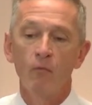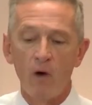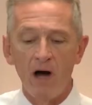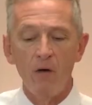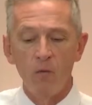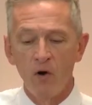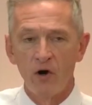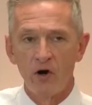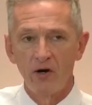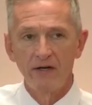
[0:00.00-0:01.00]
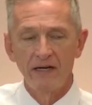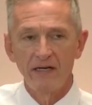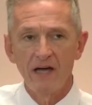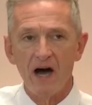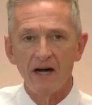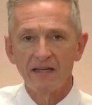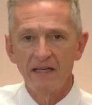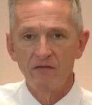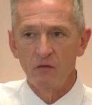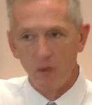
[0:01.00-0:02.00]
What word did God
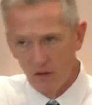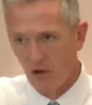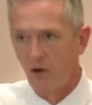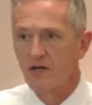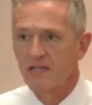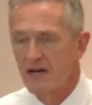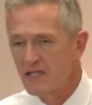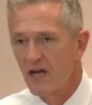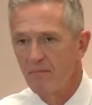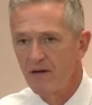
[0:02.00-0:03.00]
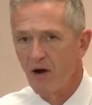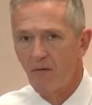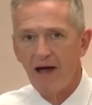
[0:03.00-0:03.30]
give you? Well, the Lord said it's going to be all